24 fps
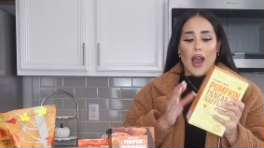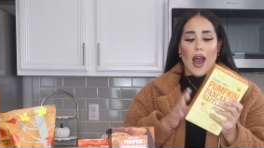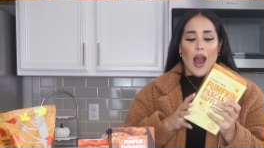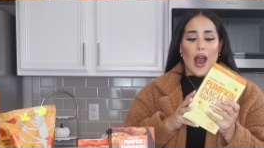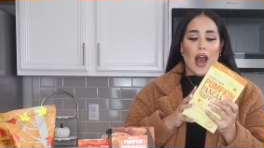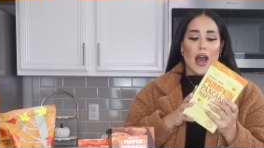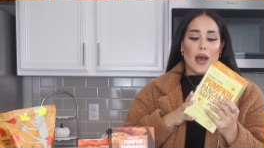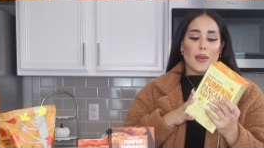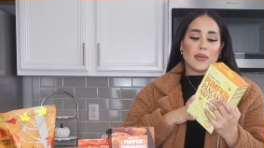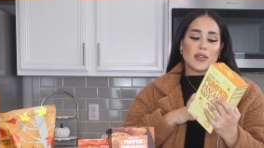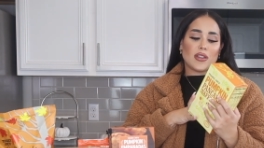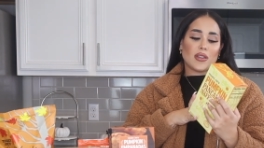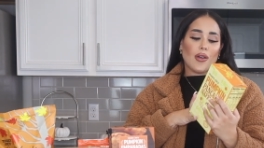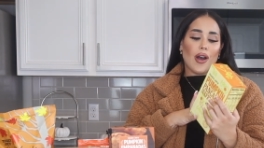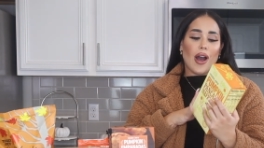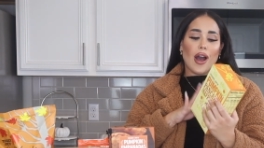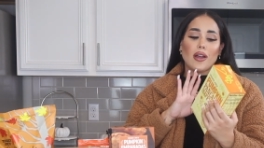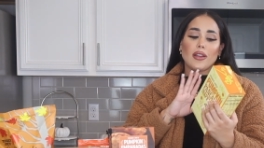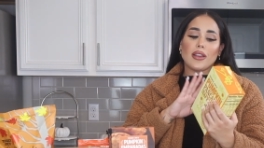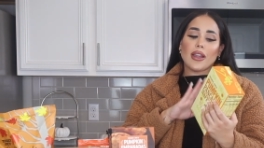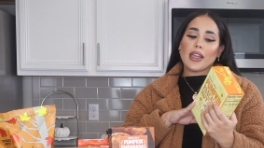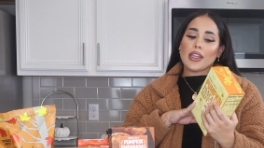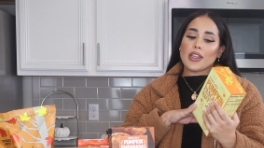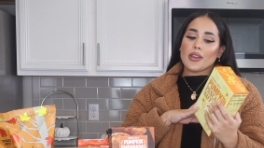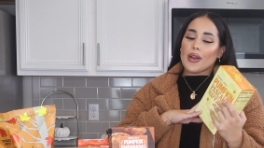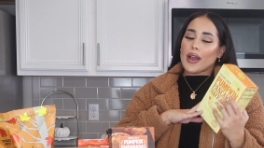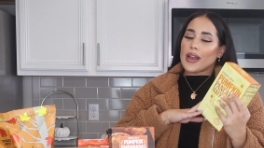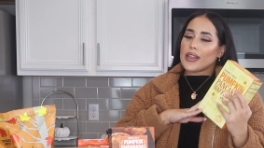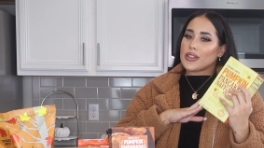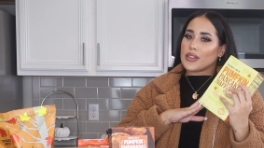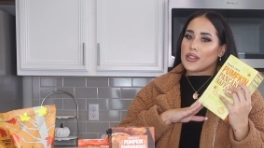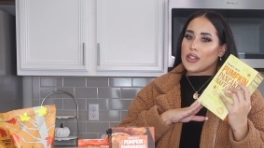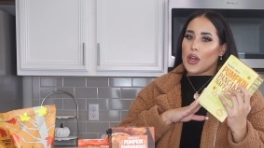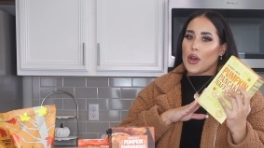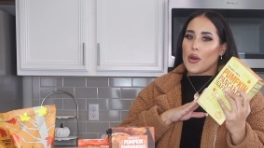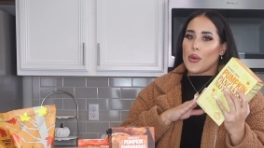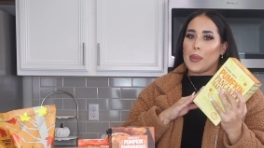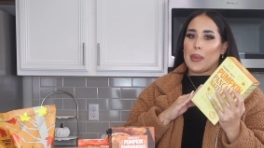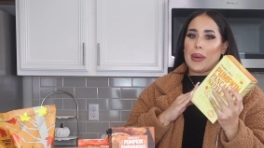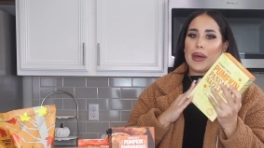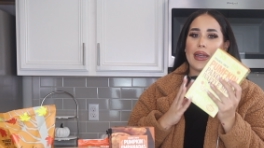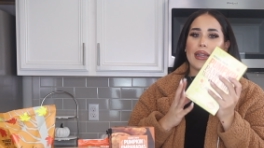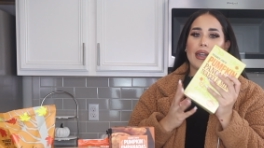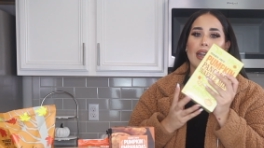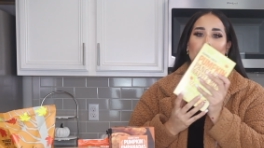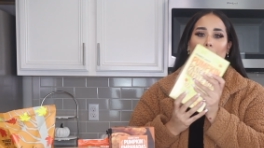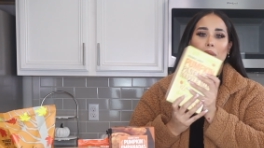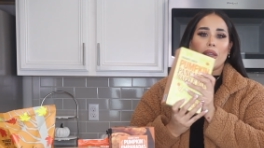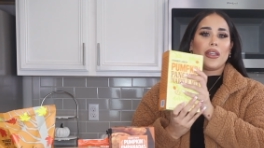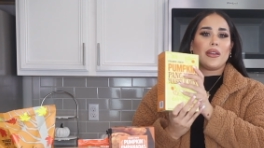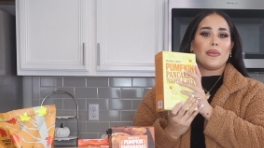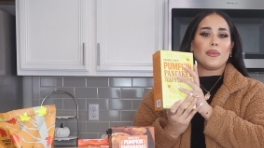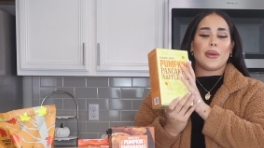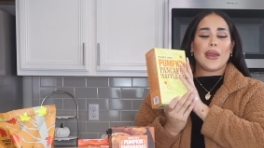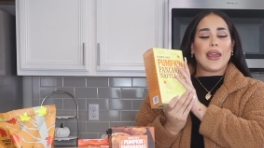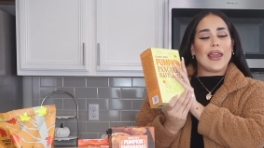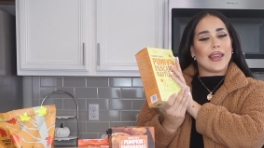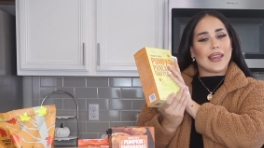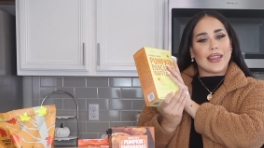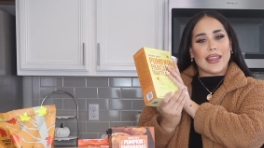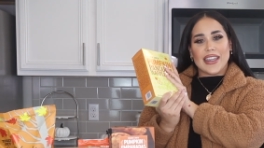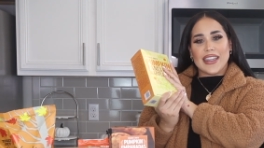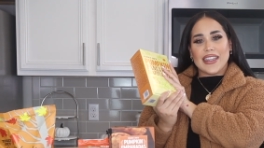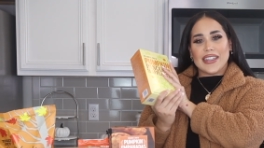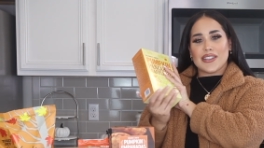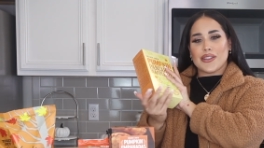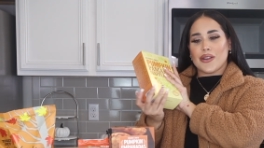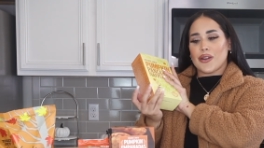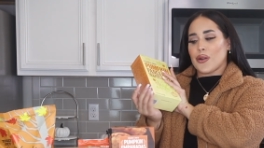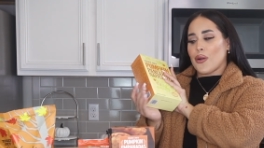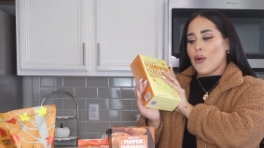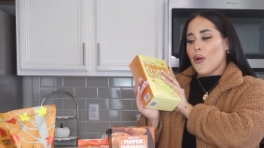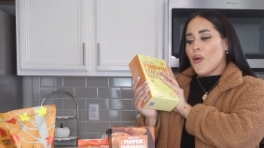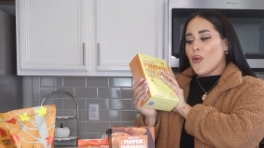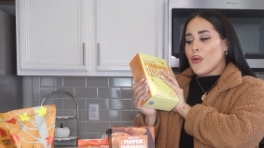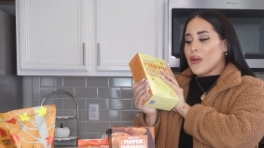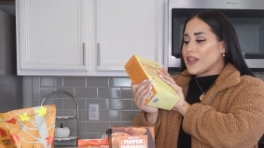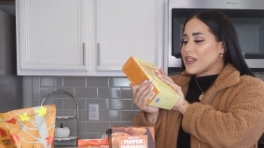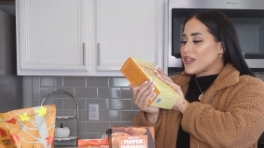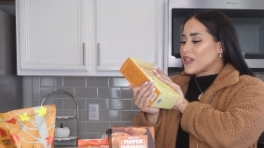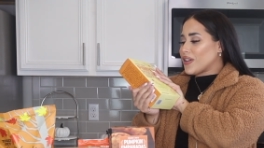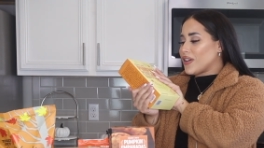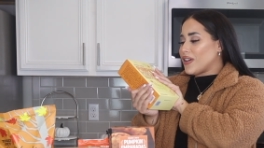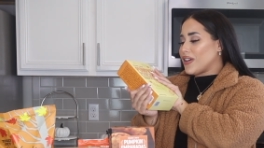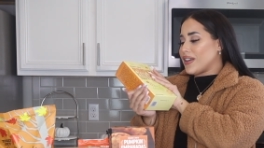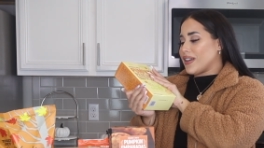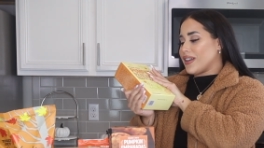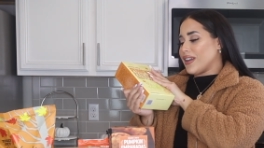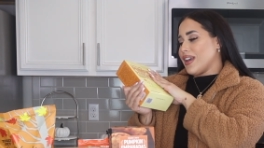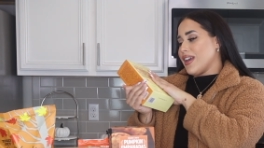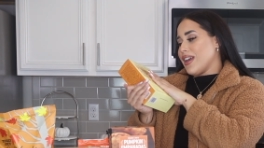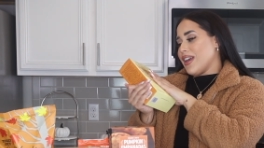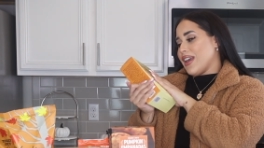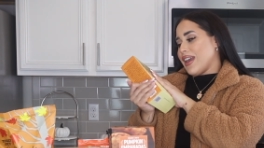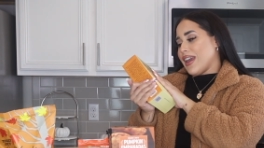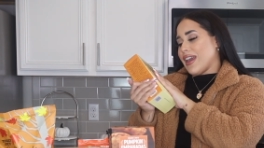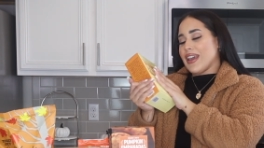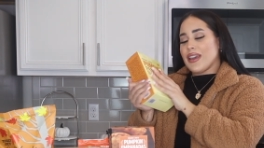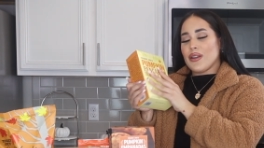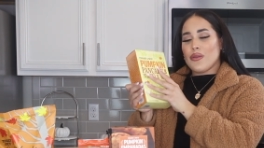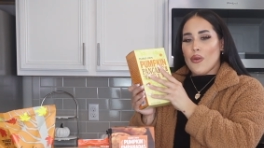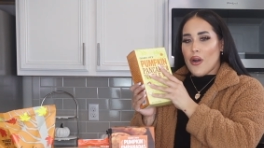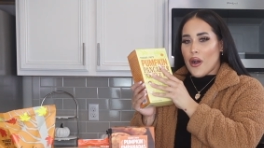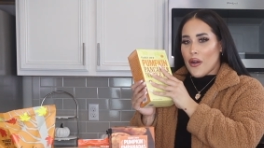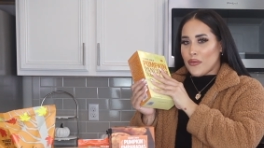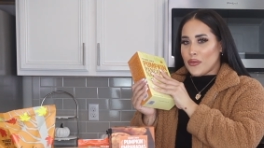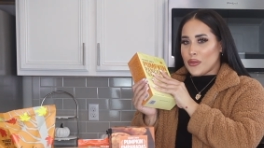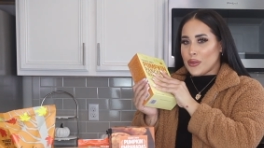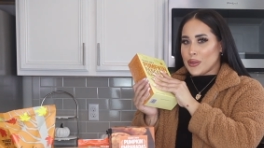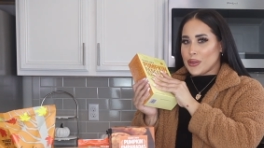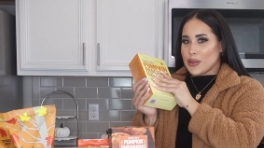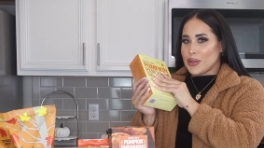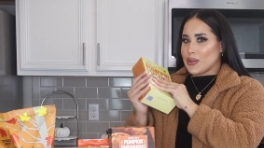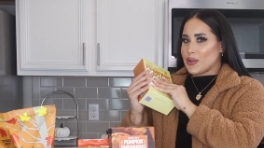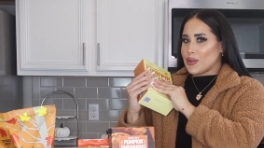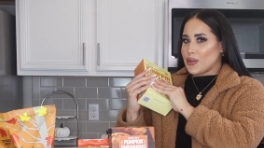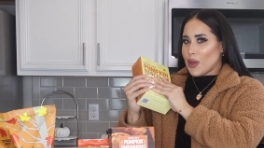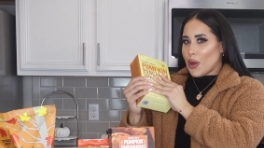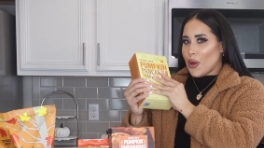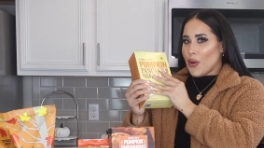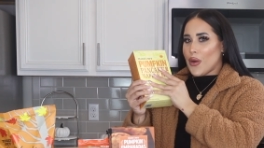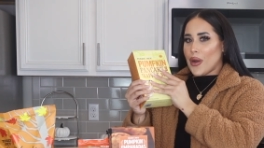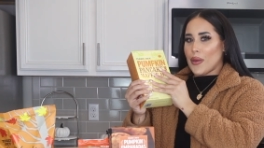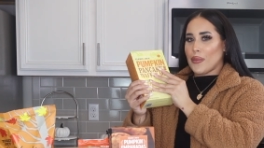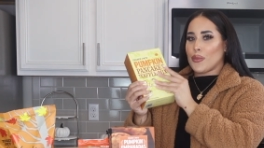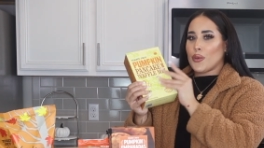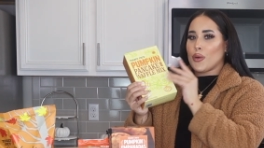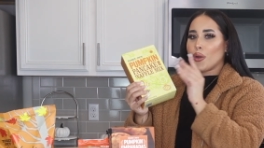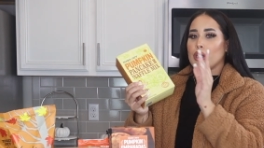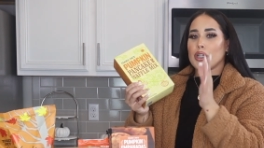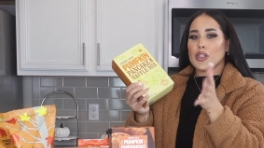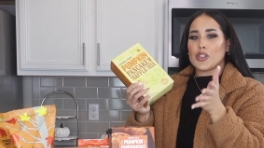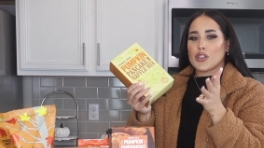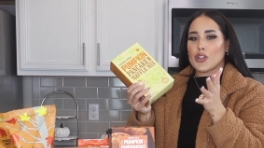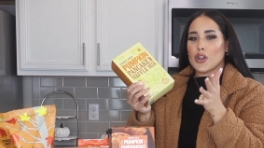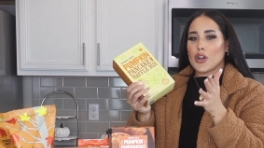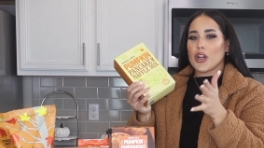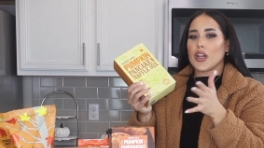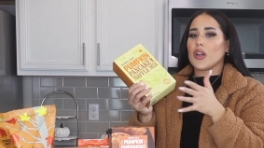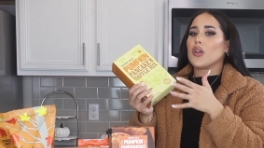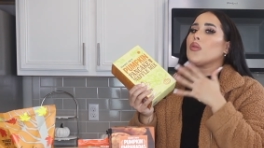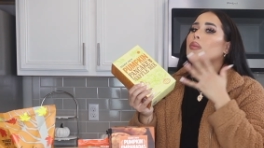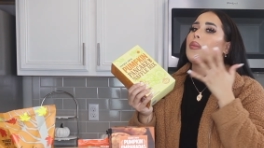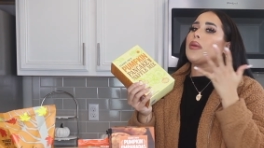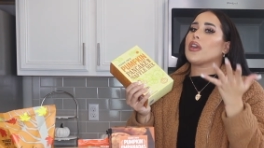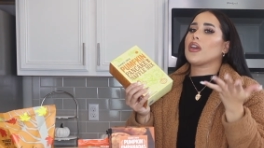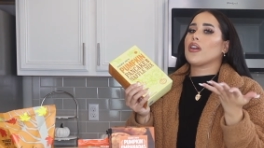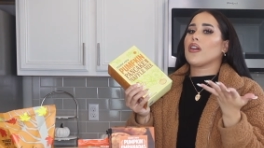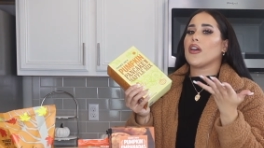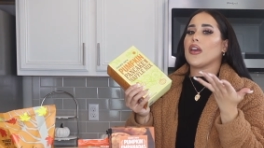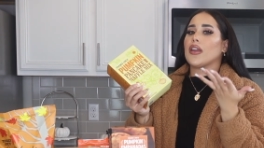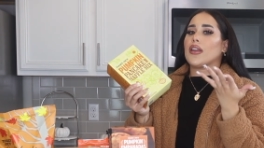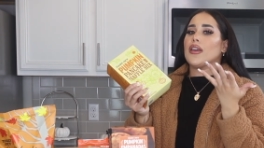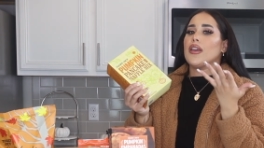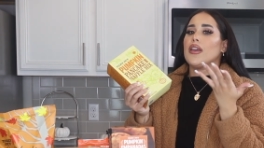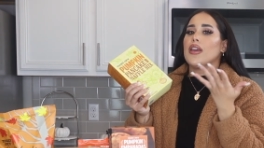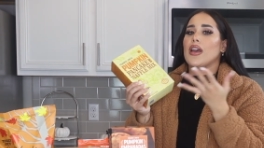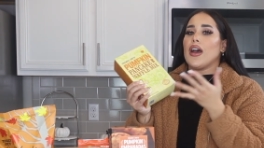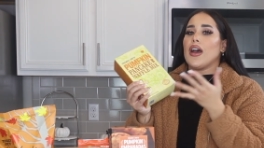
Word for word: Um, so I'll let you guys know, but I mean, pancakes are always good and waffles, so I'm pretty sure it'll be good.